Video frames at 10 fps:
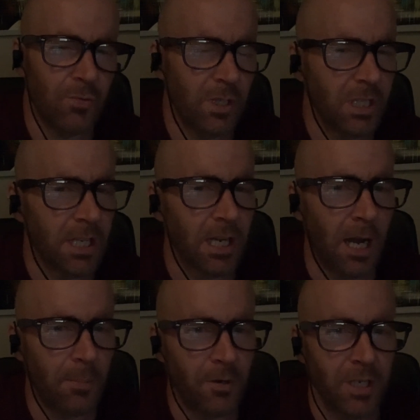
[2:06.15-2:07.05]
wanted to
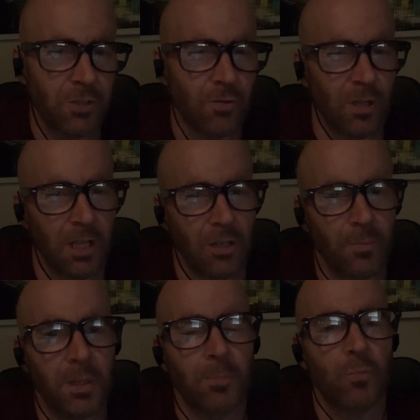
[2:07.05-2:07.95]
upgrade to a little
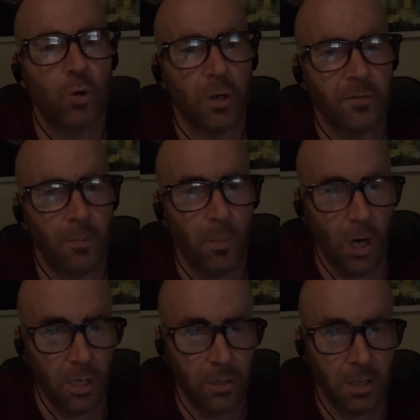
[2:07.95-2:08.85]
bit more of a
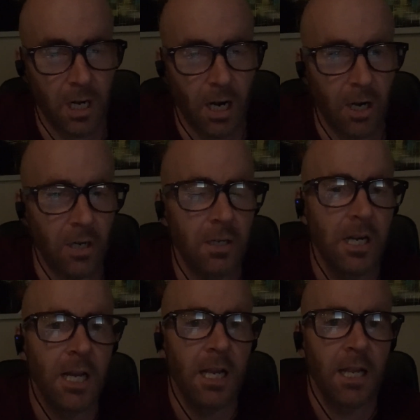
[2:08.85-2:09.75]
modern car
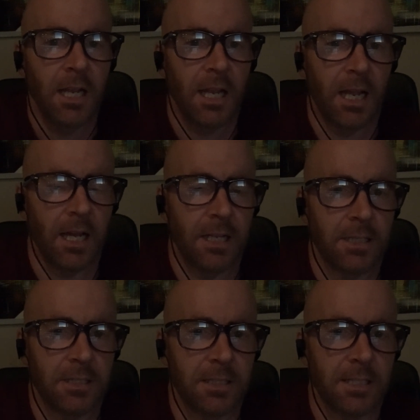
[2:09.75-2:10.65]

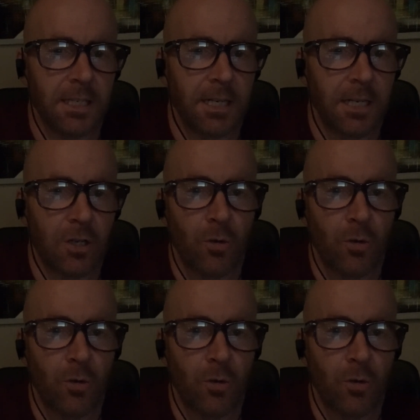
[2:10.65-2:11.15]
and go